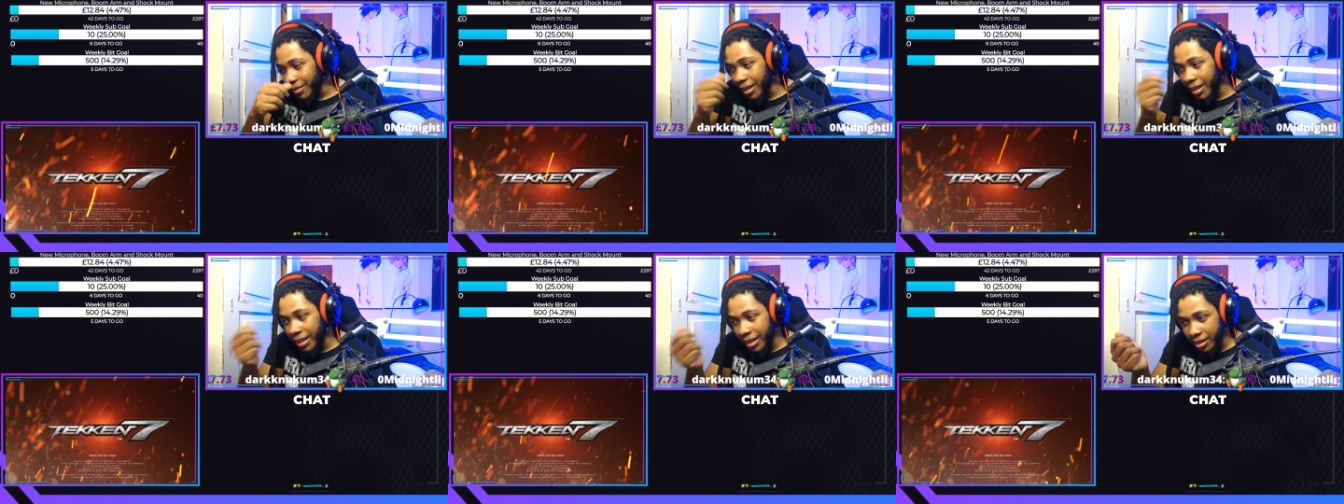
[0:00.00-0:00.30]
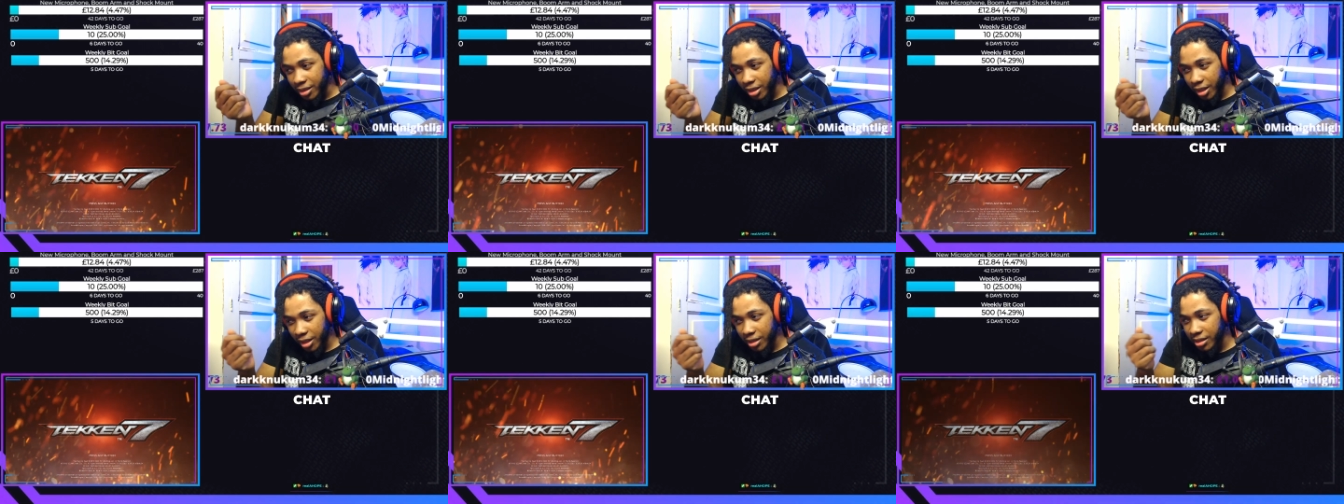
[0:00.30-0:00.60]
He
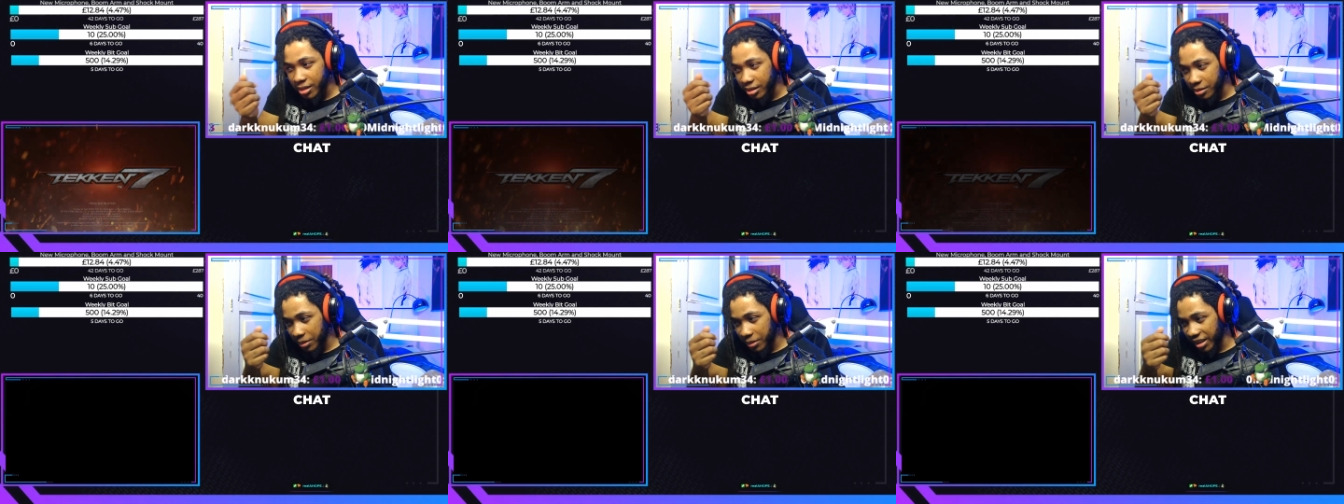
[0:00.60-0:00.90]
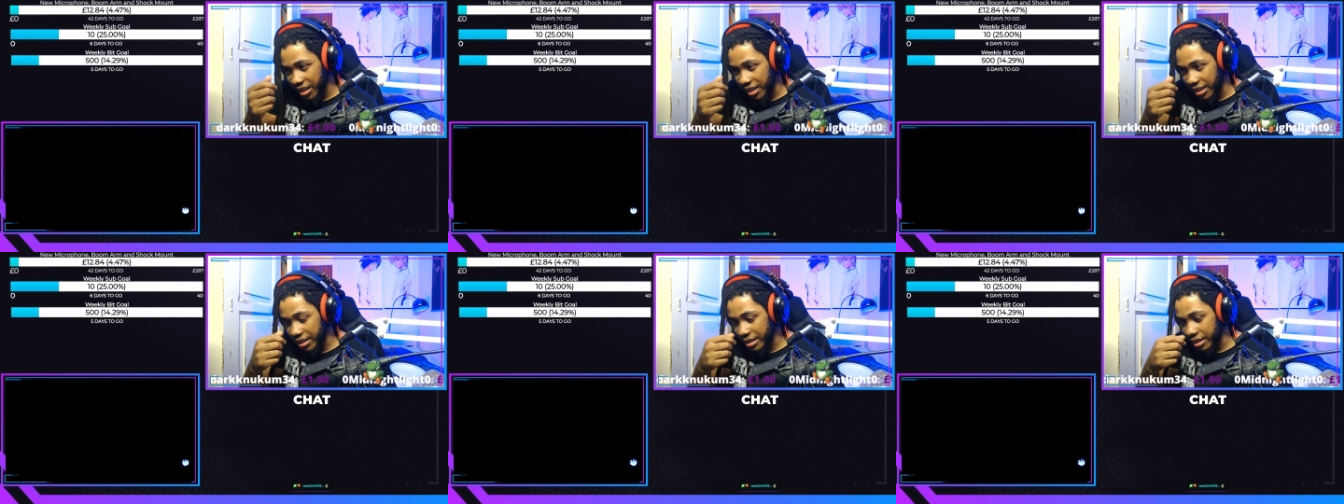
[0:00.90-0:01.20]
turns to me
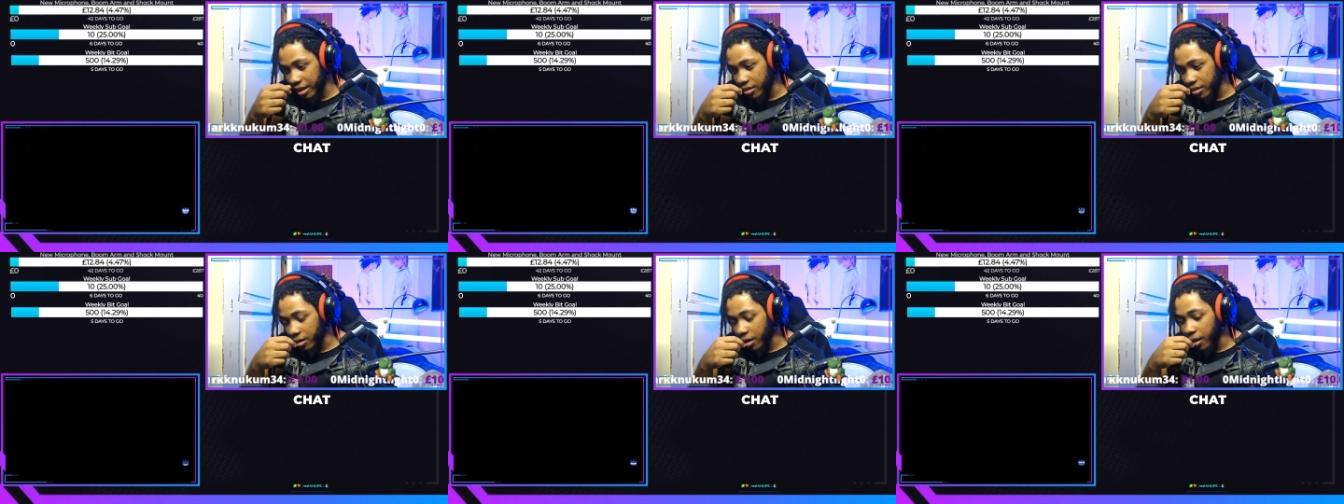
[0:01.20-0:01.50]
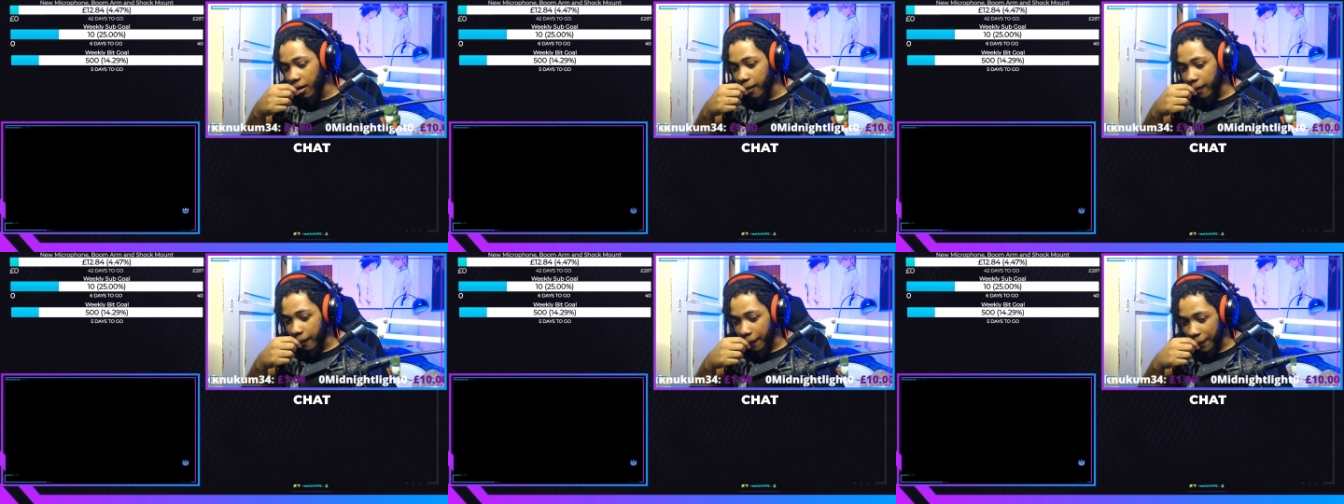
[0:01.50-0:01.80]
and he says,
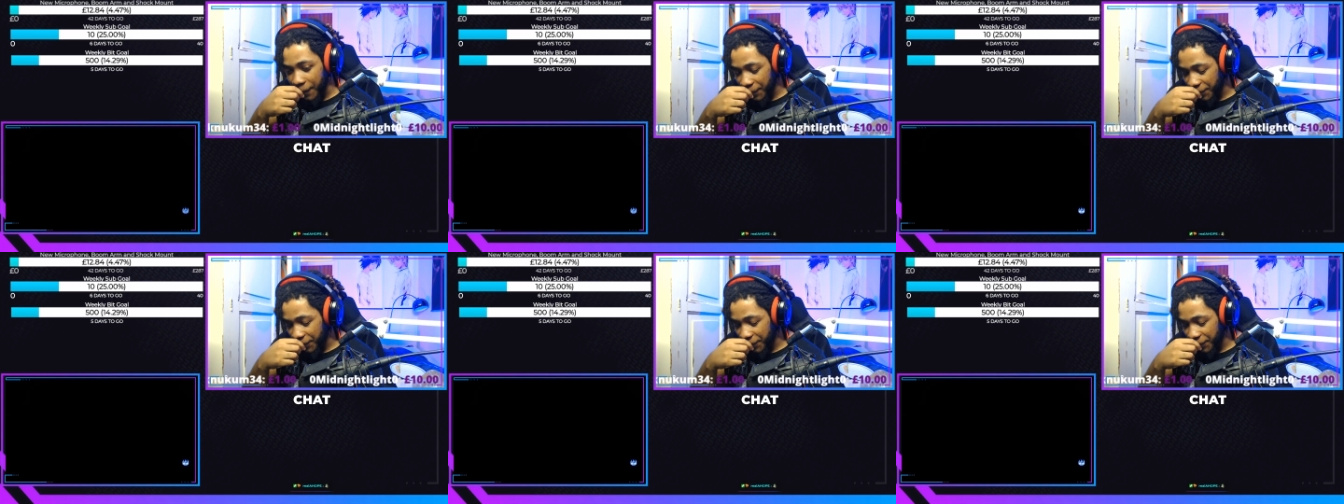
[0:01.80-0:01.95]
oh,